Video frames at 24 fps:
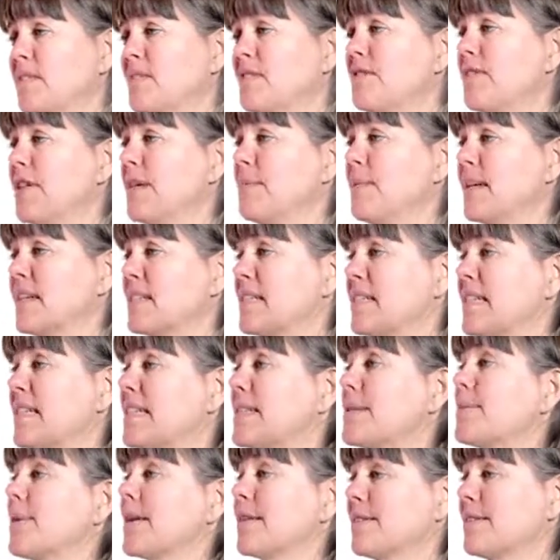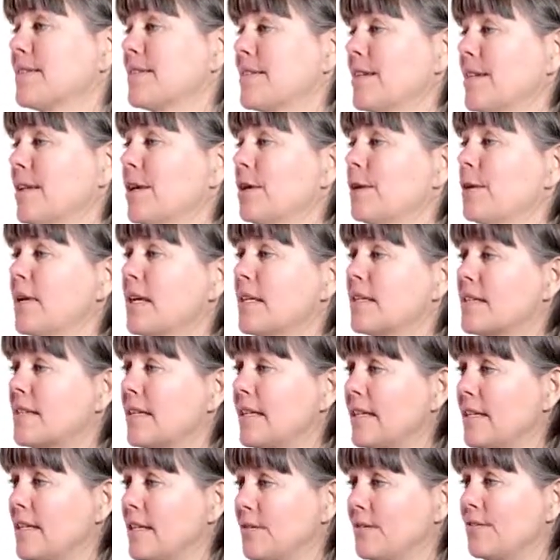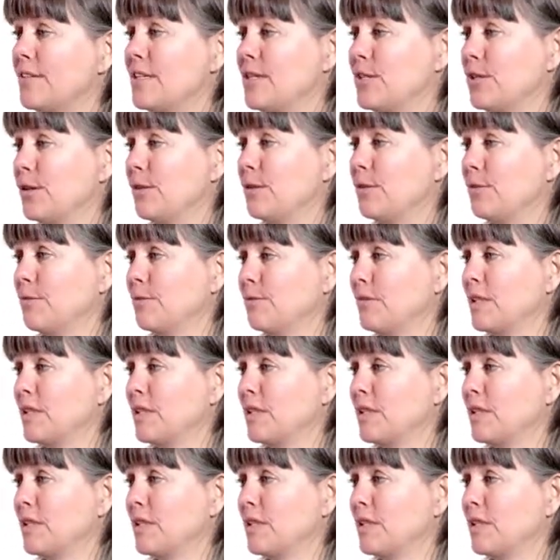3 months, 6 months. You know, it's individual.